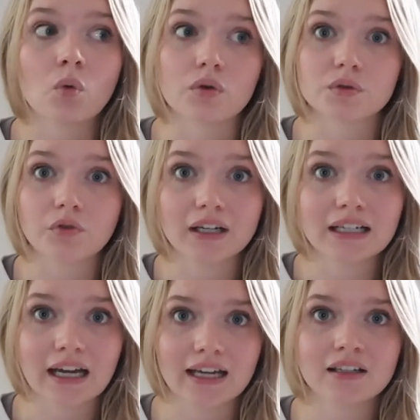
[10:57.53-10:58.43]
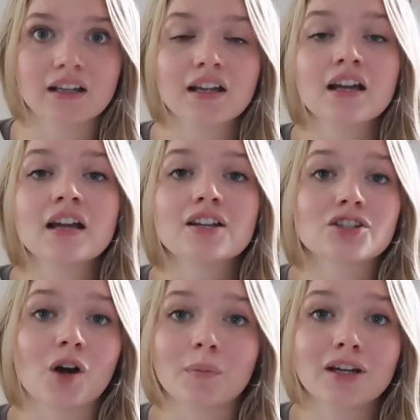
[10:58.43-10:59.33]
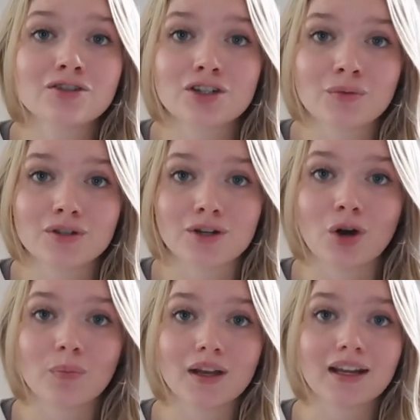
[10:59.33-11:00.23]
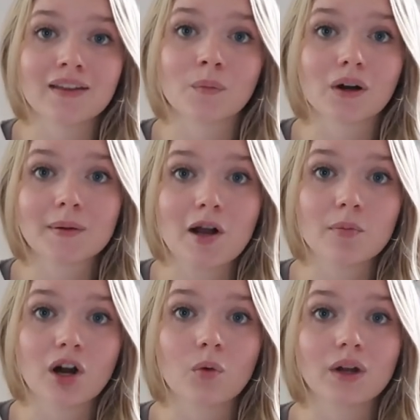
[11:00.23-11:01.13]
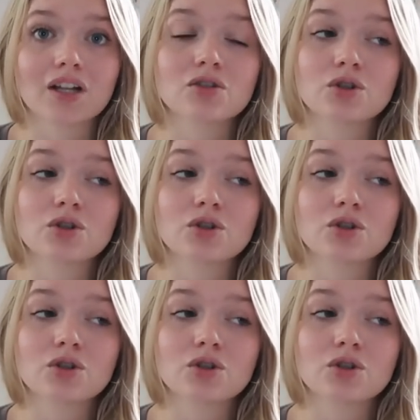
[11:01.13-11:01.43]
Well, it was a Friday night, so our pediatrician wasn't open and they weren't gonna be open all weekend.